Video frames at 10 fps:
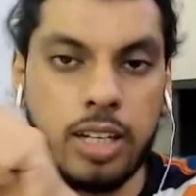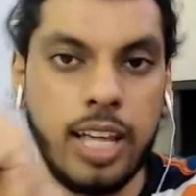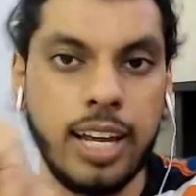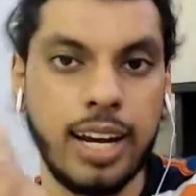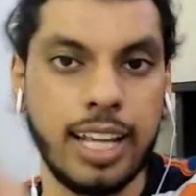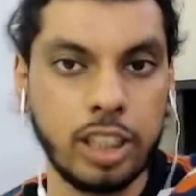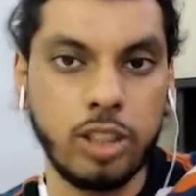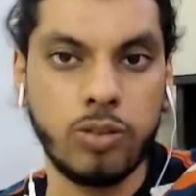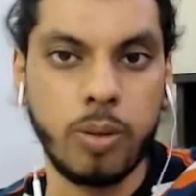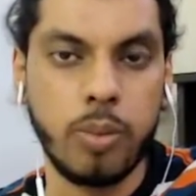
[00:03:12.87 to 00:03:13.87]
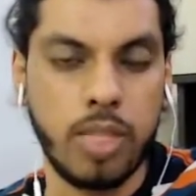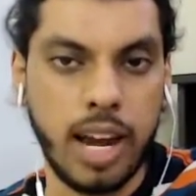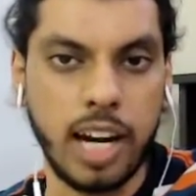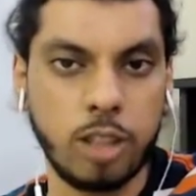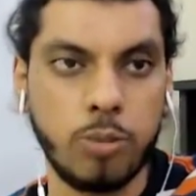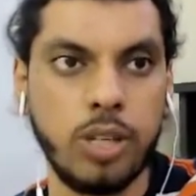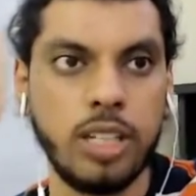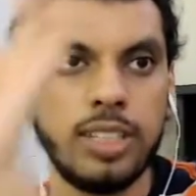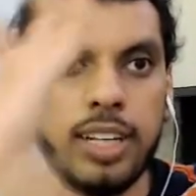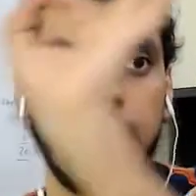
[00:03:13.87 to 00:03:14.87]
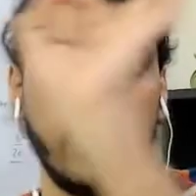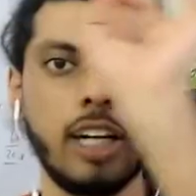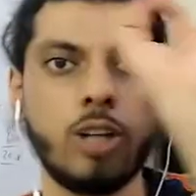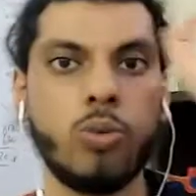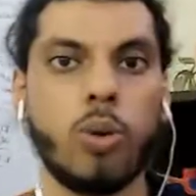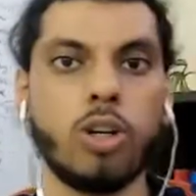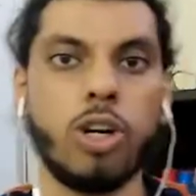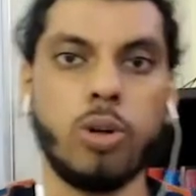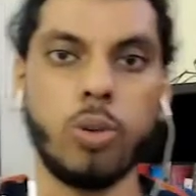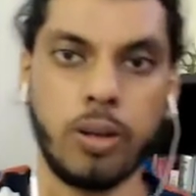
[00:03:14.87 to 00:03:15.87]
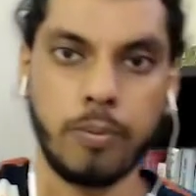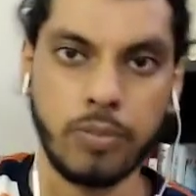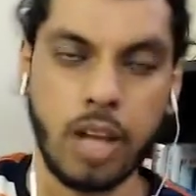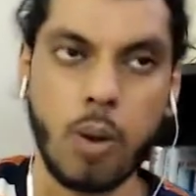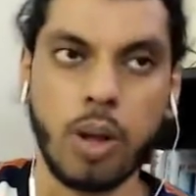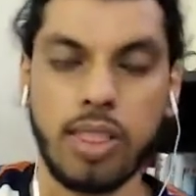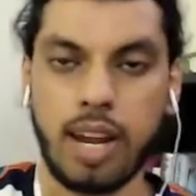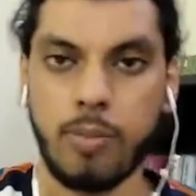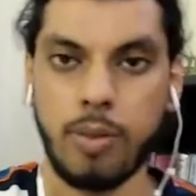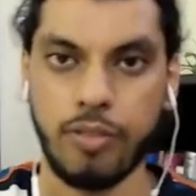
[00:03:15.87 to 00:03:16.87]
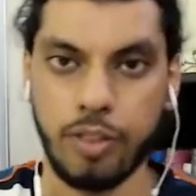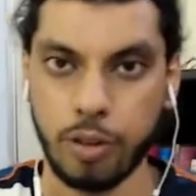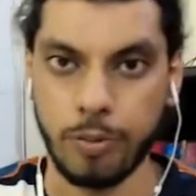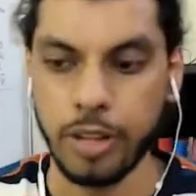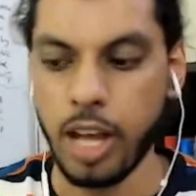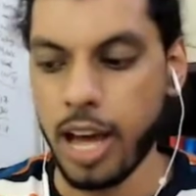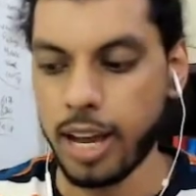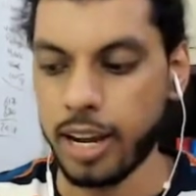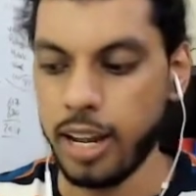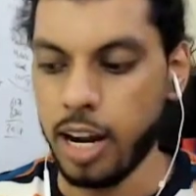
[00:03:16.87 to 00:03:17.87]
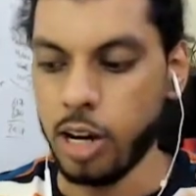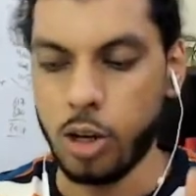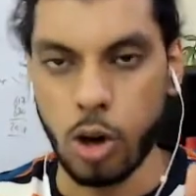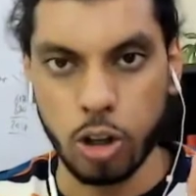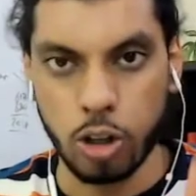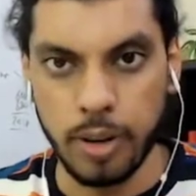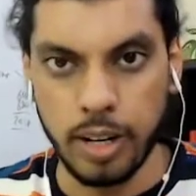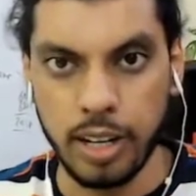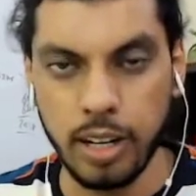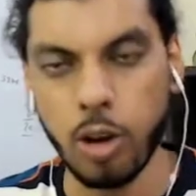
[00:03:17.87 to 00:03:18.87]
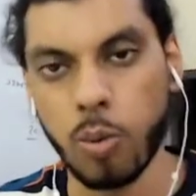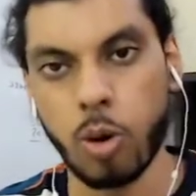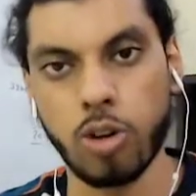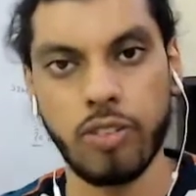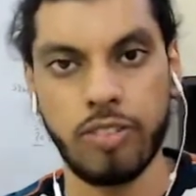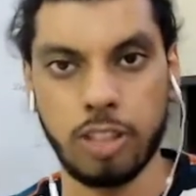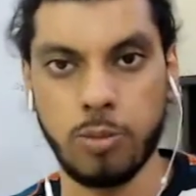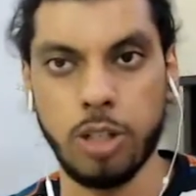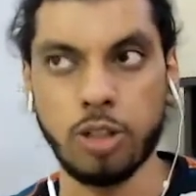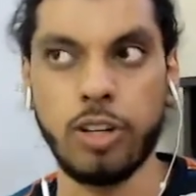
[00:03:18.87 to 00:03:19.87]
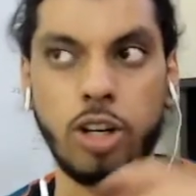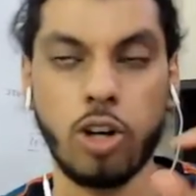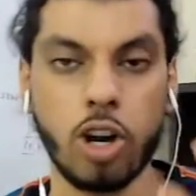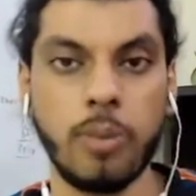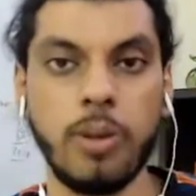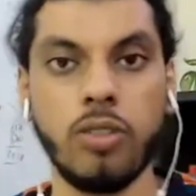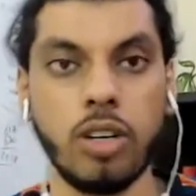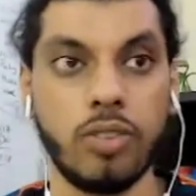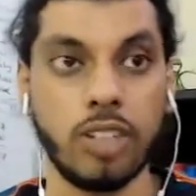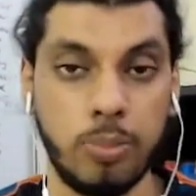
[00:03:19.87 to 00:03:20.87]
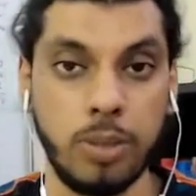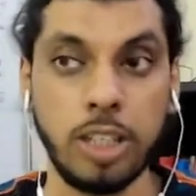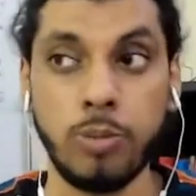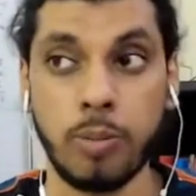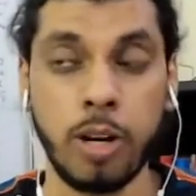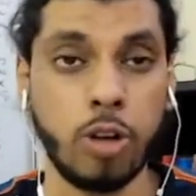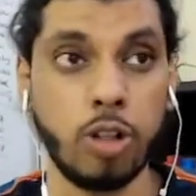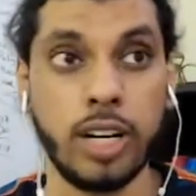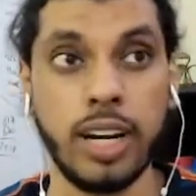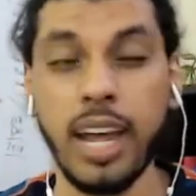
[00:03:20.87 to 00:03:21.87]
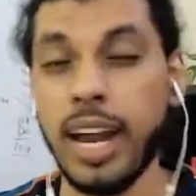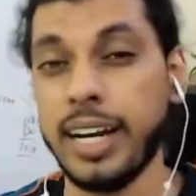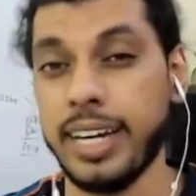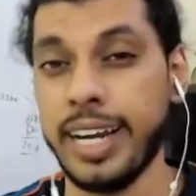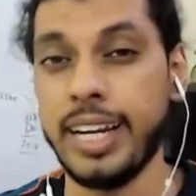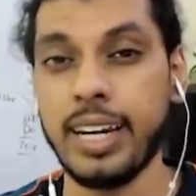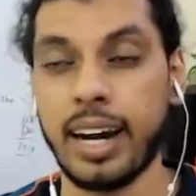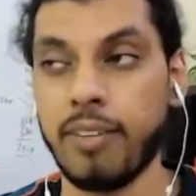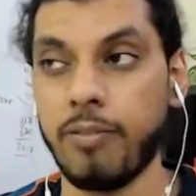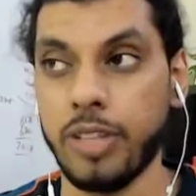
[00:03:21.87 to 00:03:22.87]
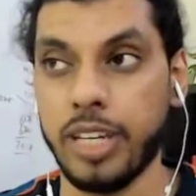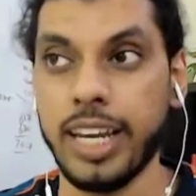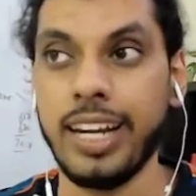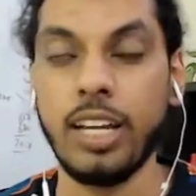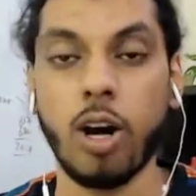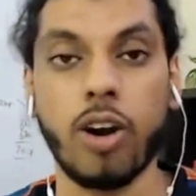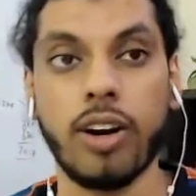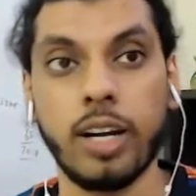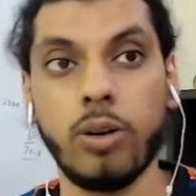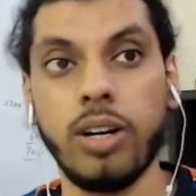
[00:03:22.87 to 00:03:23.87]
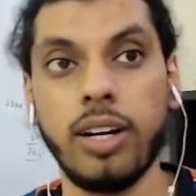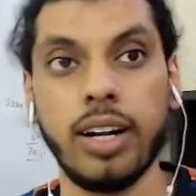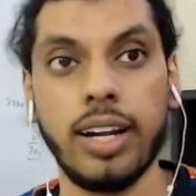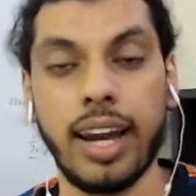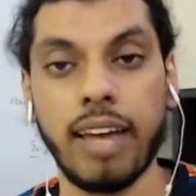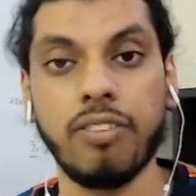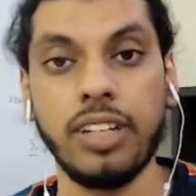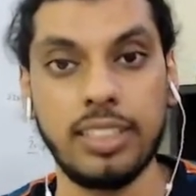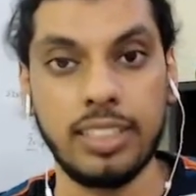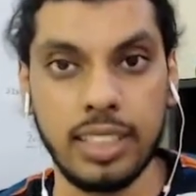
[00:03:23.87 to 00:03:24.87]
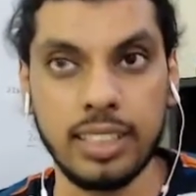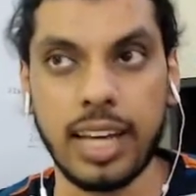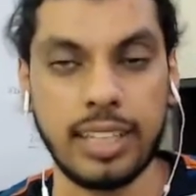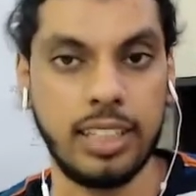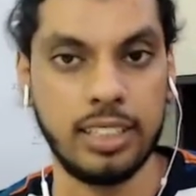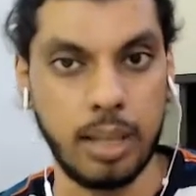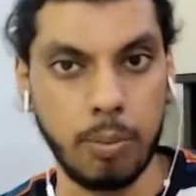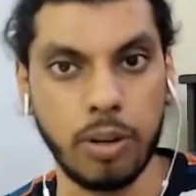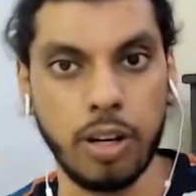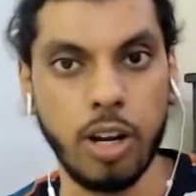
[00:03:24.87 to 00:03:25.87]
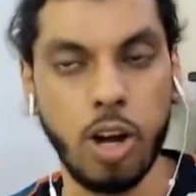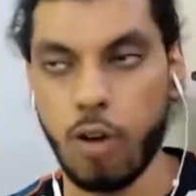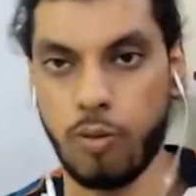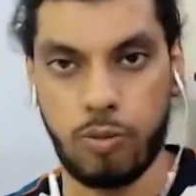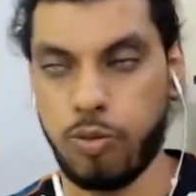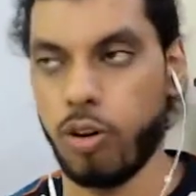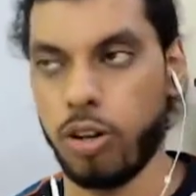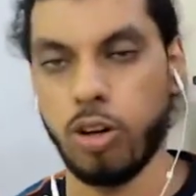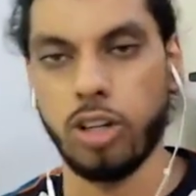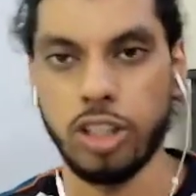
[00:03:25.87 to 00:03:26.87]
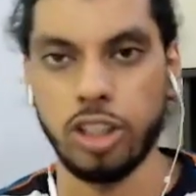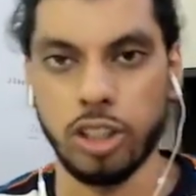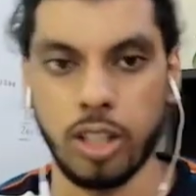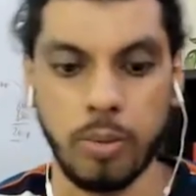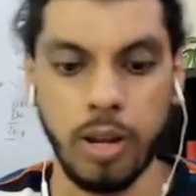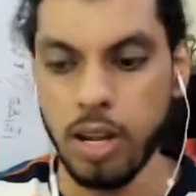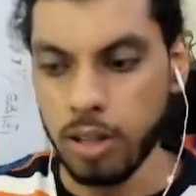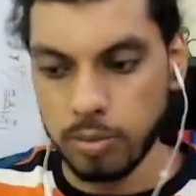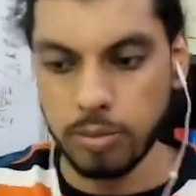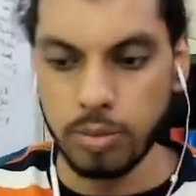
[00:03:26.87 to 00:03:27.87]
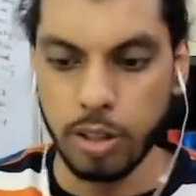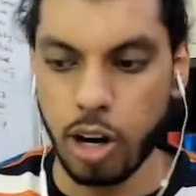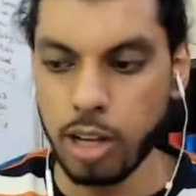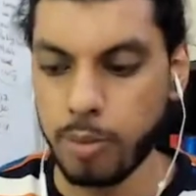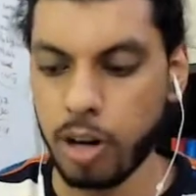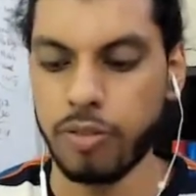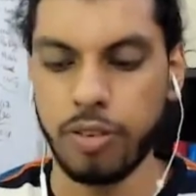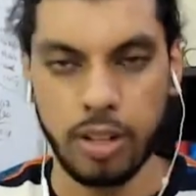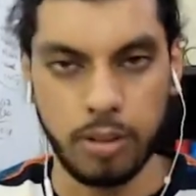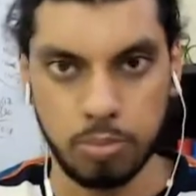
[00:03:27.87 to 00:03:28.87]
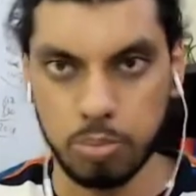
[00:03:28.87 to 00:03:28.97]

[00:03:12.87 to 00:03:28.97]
take lesson from that experience and link it to what you're doing. How can that benefit you? Again, documenting what you have experienced. So when you're documenting what you've experienced, people are going to get daily or regular life incidents as an example of what you're teaching them, recording part of it,